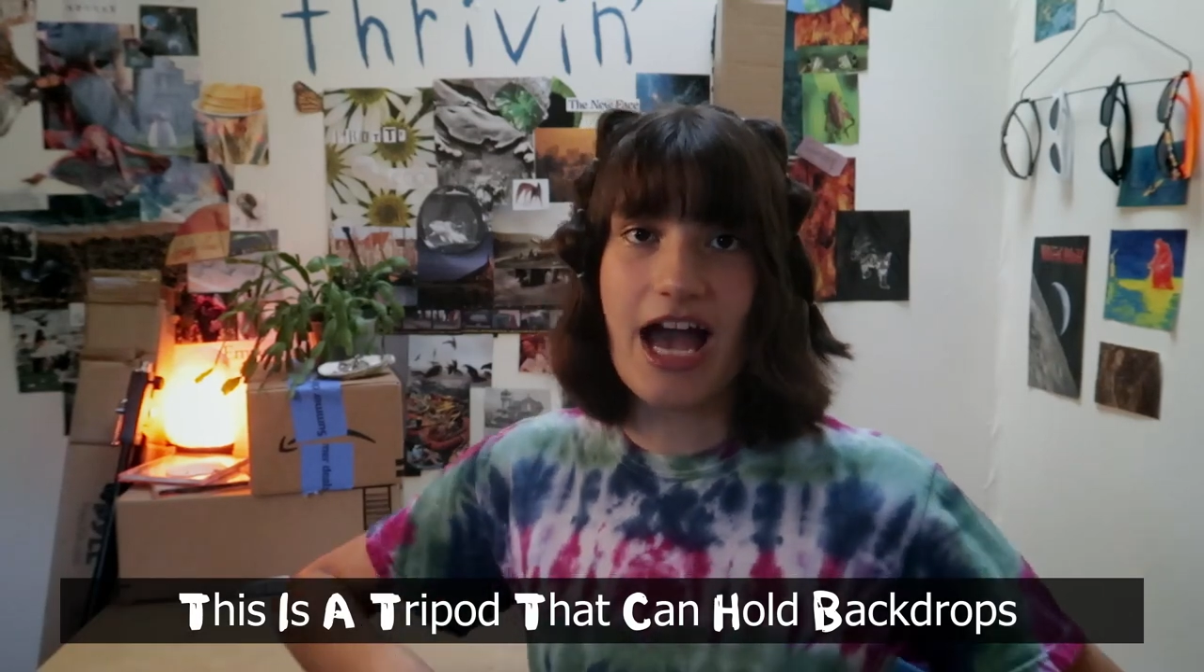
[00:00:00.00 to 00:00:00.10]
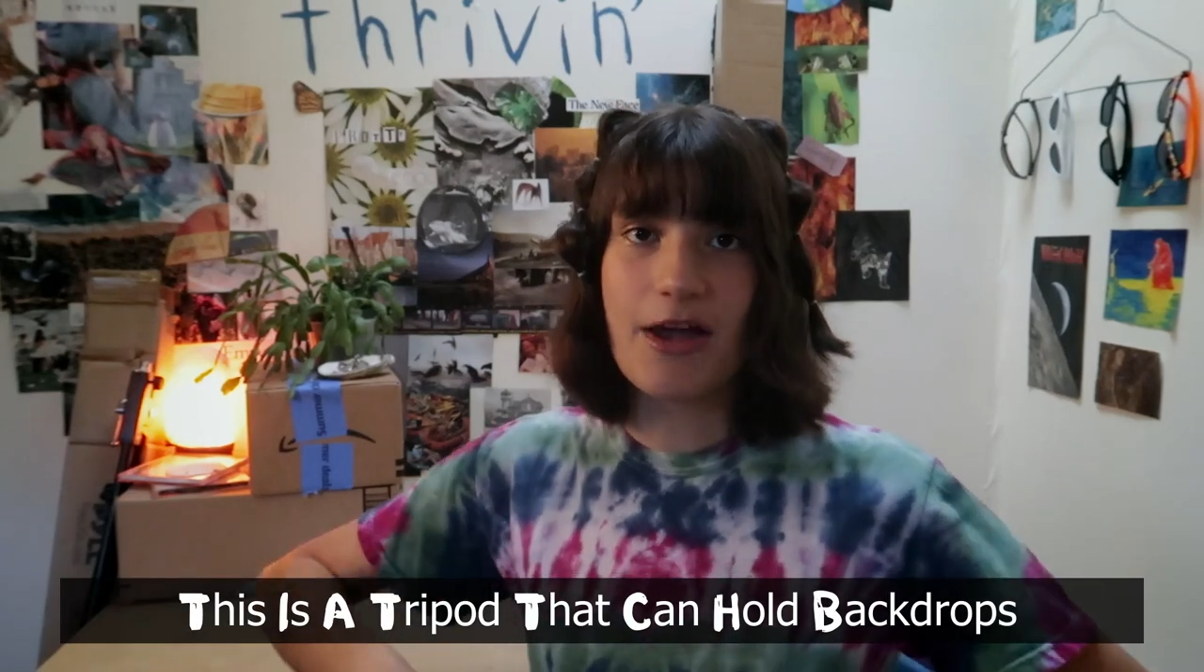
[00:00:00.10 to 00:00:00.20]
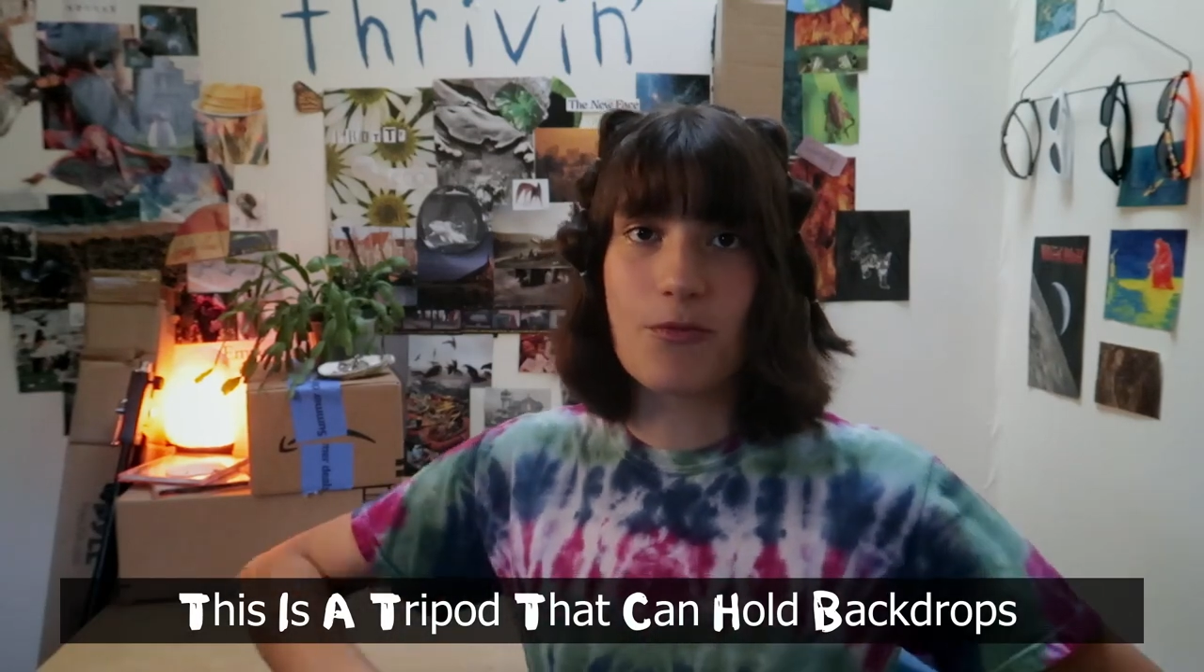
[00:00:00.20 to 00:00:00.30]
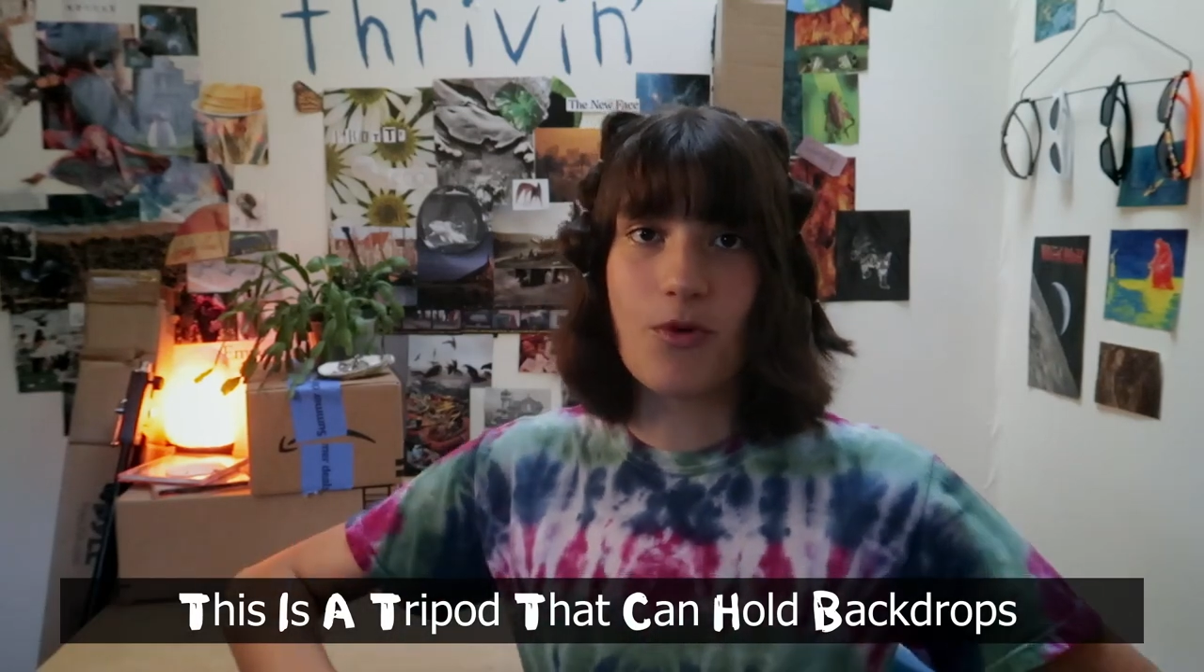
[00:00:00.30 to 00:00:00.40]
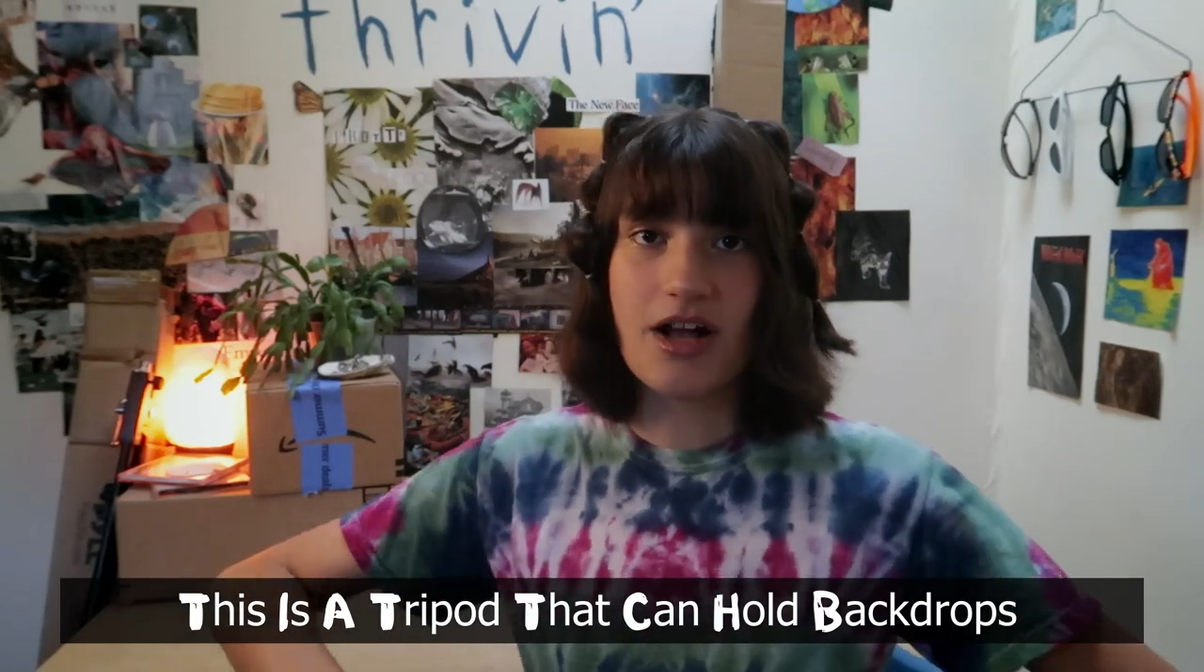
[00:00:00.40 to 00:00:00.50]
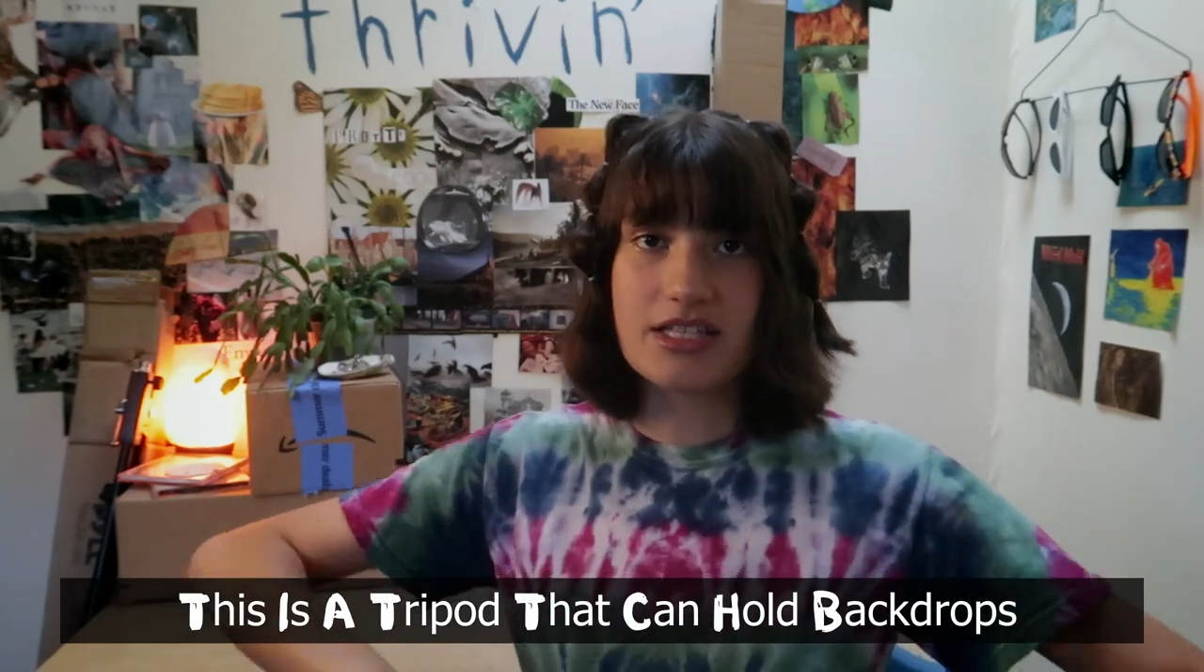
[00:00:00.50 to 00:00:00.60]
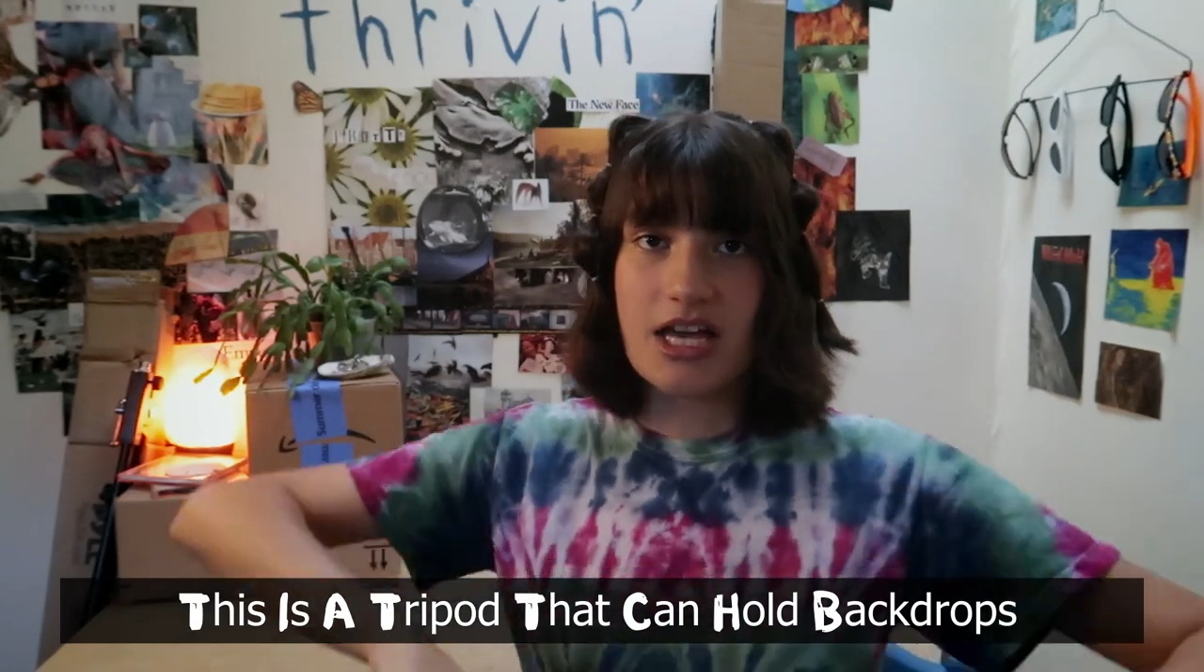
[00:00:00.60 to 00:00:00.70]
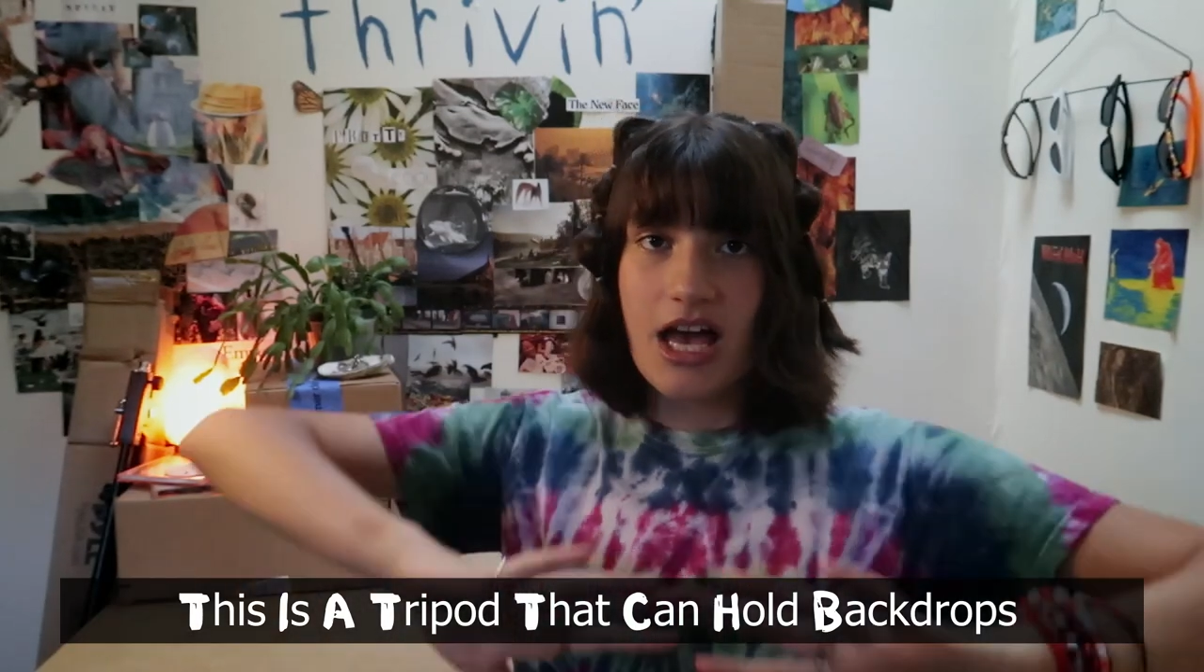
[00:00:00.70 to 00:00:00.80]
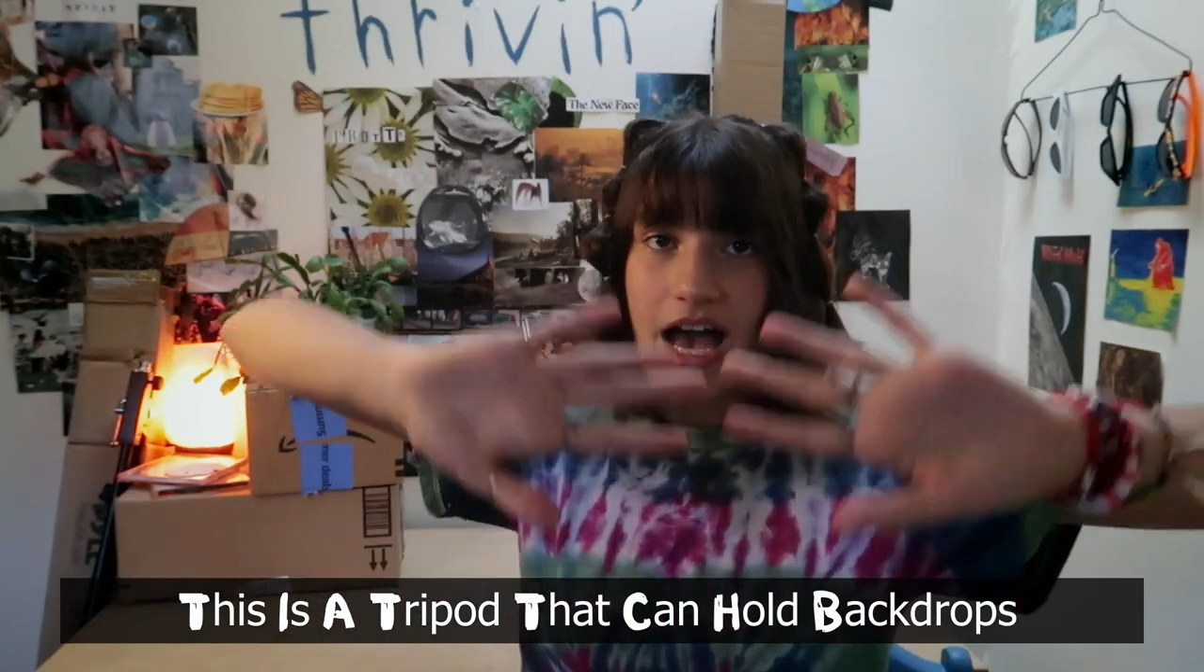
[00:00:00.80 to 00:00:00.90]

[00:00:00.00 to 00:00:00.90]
I want